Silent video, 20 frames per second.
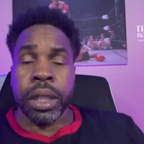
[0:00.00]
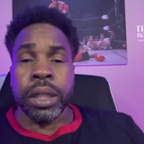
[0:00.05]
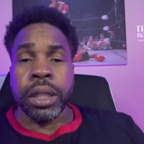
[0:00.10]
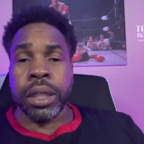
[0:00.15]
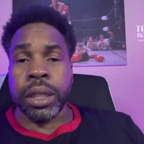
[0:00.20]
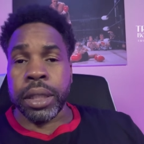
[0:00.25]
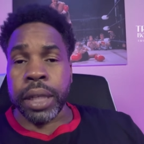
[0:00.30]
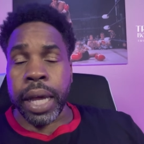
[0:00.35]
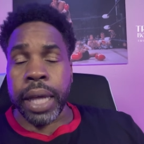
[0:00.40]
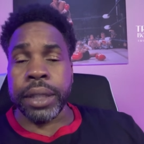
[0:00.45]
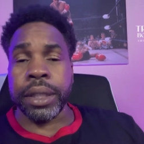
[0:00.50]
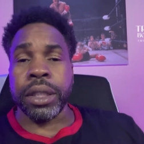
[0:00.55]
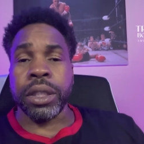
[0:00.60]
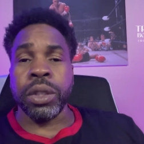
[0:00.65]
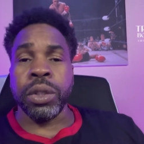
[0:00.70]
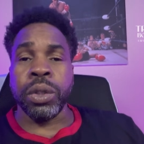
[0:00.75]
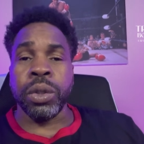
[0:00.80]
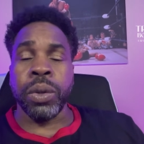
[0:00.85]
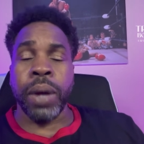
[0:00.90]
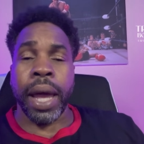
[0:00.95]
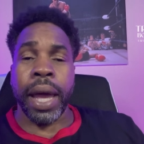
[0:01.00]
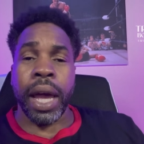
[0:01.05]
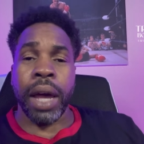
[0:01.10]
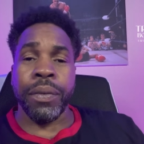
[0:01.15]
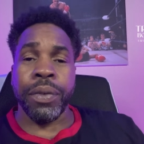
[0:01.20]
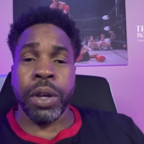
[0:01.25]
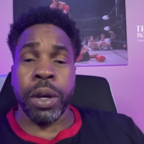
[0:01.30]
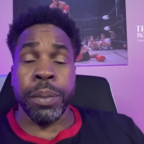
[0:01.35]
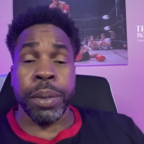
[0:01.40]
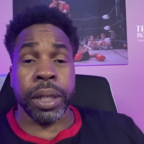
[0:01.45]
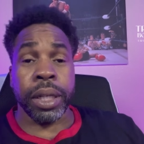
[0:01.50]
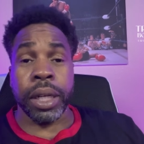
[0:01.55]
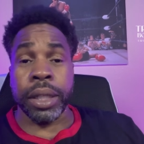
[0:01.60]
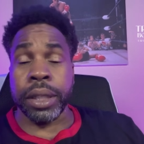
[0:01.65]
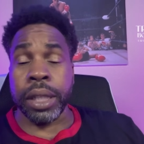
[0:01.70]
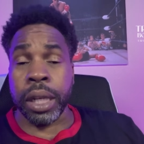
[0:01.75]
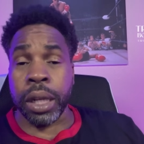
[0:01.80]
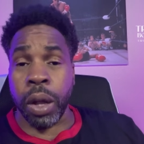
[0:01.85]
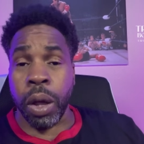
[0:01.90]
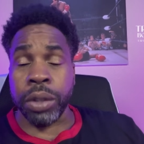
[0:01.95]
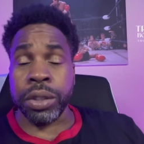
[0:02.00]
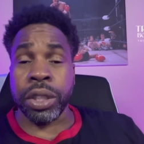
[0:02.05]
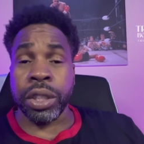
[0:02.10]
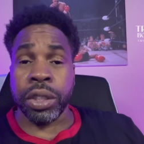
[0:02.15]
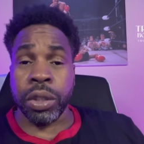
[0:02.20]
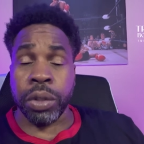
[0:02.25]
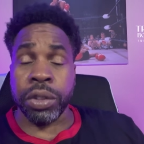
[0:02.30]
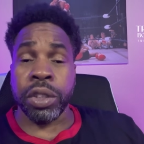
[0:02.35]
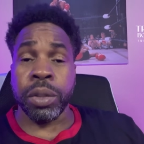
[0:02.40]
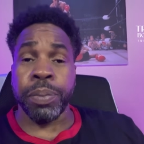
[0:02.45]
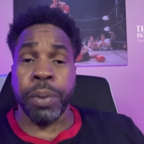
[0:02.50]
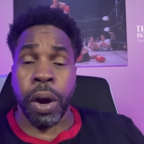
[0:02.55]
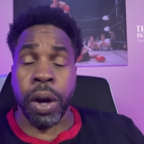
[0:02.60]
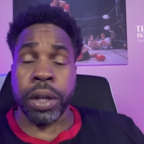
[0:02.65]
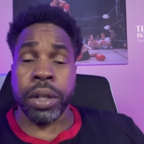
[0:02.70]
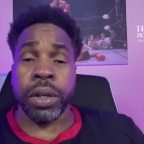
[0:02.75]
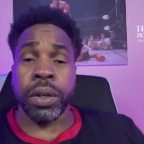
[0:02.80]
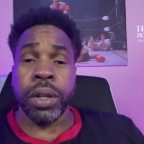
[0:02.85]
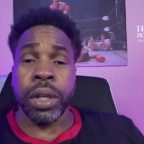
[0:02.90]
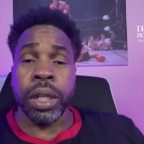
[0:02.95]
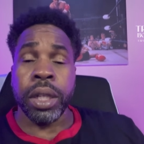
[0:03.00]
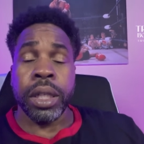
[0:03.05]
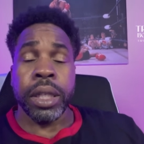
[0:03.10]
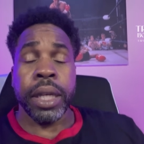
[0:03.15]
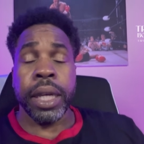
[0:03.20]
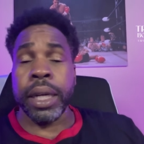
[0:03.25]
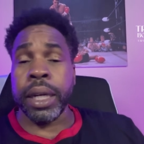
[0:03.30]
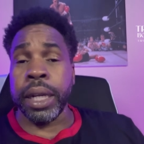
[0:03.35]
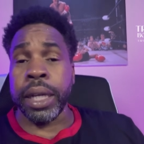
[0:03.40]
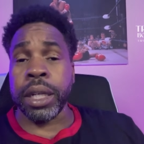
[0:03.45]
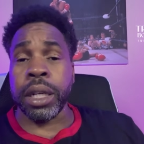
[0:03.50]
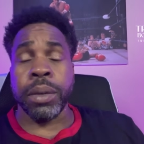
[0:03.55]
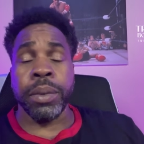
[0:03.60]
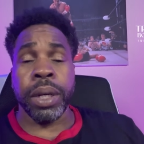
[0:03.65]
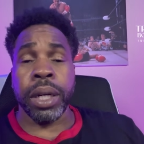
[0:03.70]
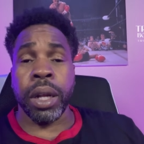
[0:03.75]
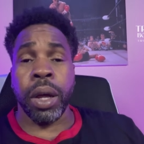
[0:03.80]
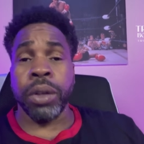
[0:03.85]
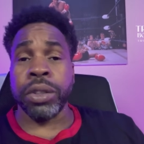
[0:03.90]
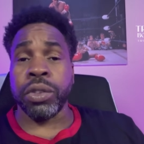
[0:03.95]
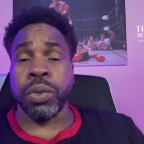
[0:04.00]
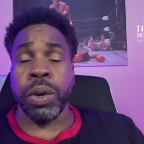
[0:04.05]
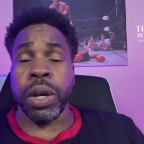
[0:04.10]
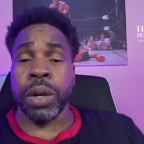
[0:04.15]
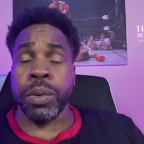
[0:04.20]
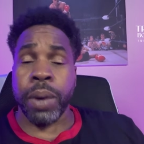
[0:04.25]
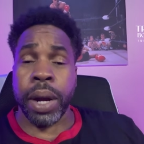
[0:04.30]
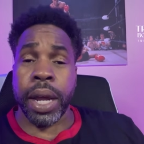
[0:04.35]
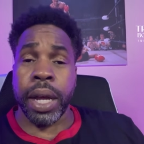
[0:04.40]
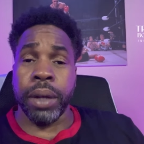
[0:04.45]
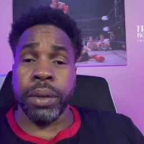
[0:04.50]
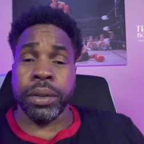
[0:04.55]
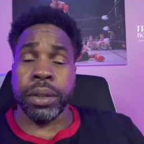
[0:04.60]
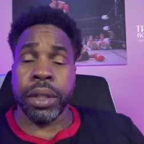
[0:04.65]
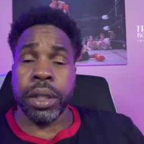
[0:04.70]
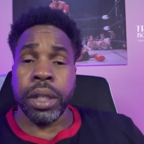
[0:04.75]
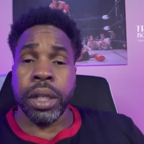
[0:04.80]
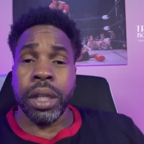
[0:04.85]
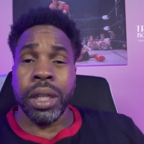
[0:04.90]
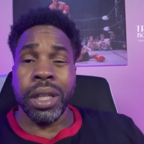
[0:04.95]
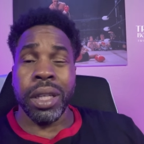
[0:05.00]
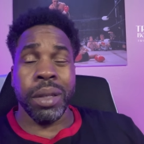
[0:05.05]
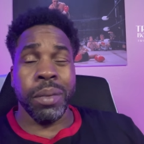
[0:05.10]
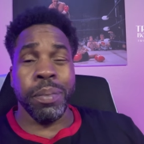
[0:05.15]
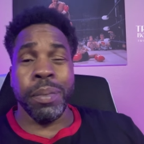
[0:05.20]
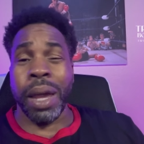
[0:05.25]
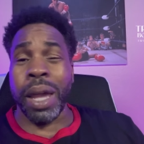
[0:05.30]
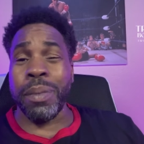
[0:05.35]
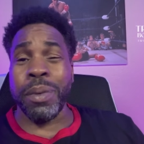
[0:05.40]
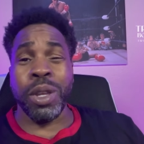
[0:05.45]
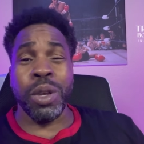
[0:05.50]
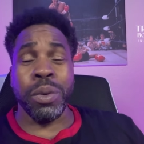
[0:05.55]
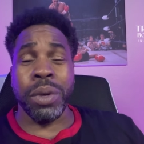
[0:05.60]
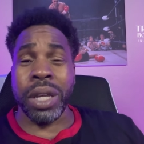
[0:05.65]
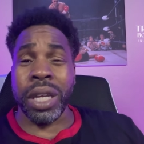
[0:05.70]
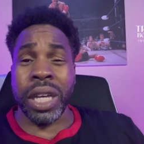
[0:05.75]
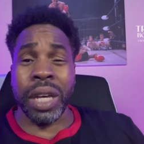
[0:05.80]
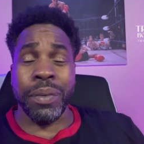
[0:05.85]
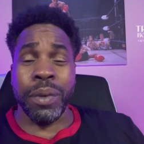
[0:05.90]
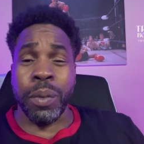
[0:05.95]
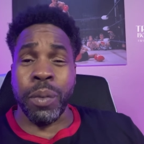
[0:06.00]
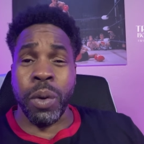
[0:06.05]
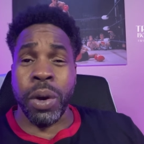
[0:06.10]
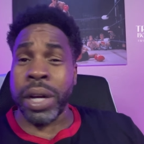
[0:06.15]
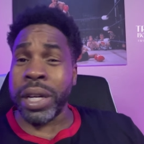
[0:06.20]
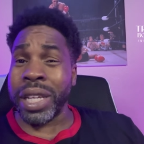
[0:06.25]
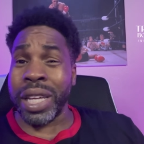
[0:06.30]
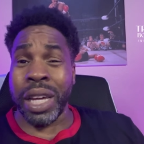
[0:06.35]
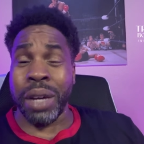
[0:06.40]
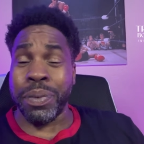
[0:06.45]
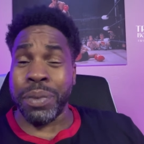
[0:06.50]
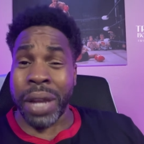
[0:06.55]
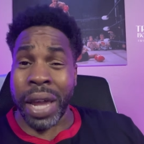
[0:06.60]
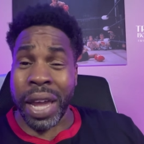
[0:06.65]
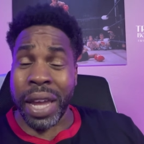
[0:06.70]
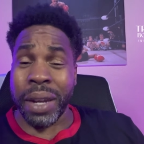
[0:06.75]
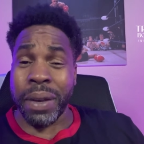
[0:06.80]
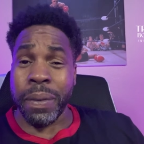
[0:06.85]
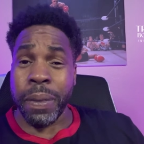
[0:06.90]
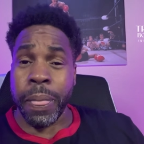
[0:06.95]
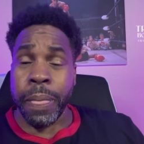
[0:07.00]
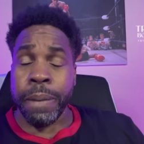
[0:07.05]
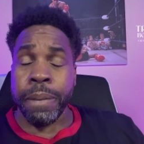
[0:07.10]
just to have him because he lost to Joseph Parker. He literally lost 12 rounds. Maybe you can give him one, if that.